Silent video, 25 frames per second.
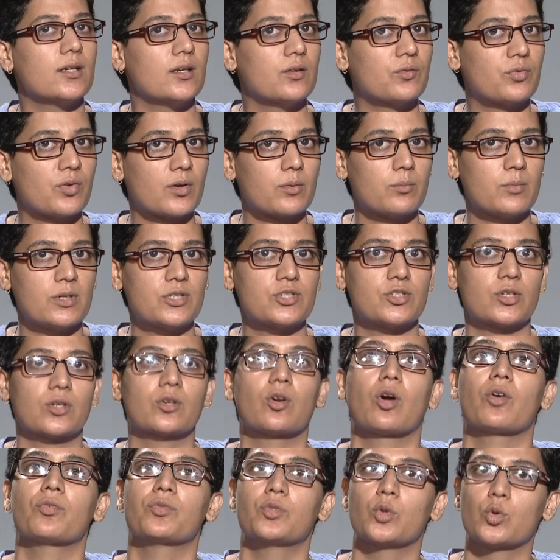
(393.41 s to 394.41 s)
information
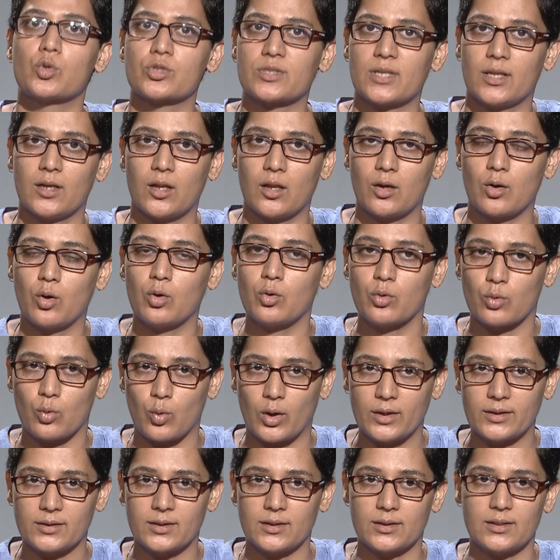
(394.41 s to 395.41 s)
of those analog
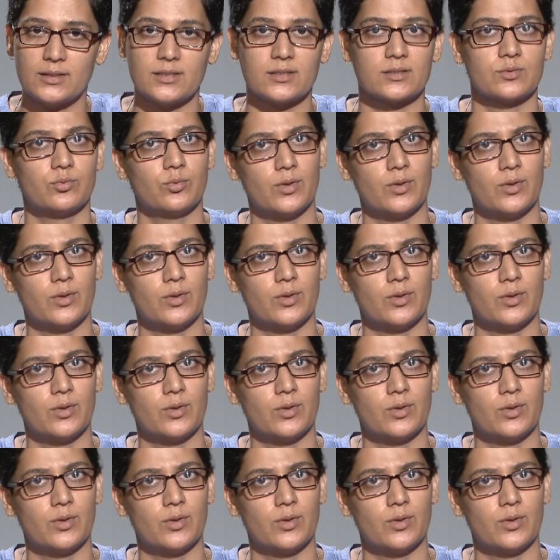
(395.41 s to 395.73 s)
quantities,